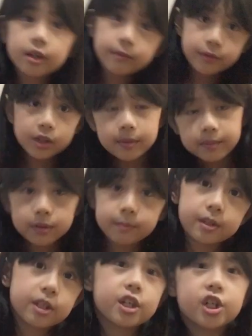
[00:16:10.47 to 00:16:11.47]
sure you find a
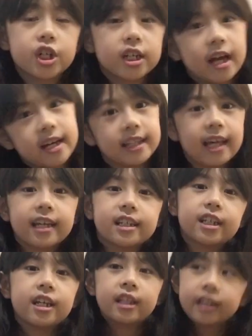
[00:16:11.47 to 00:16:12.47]
comfortable
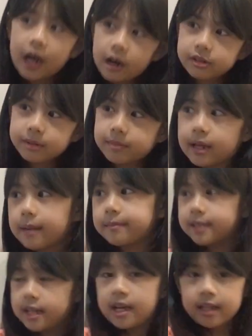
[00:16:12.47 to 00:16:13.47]
position. I like sitting
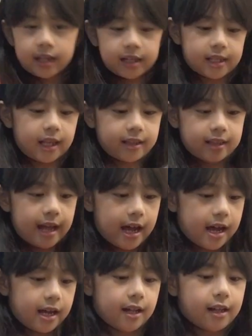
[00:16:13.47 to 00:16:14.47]
down sometimes
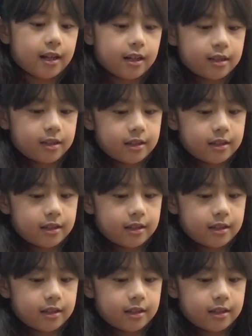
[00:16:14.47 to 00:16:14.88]
because I'm